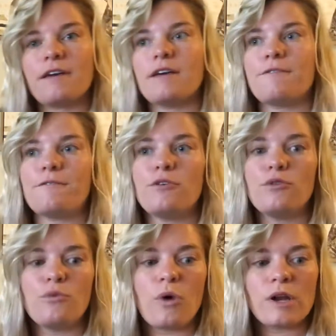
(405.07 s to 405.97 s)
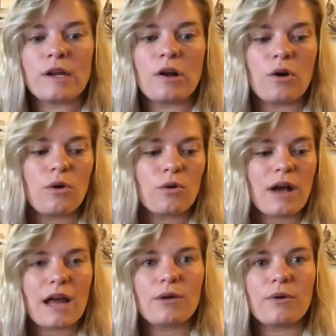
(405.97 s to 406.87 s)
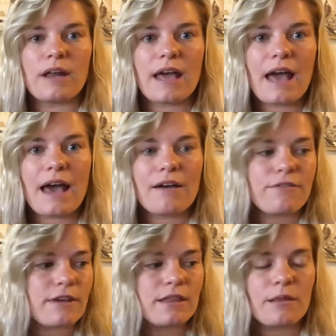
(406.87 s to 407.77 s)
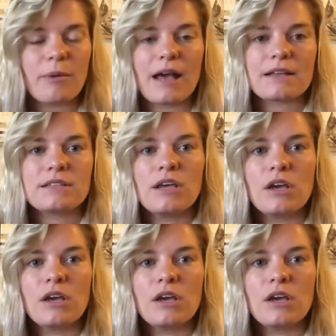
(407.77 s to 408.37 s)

If you want to know kind of what I have in the packs,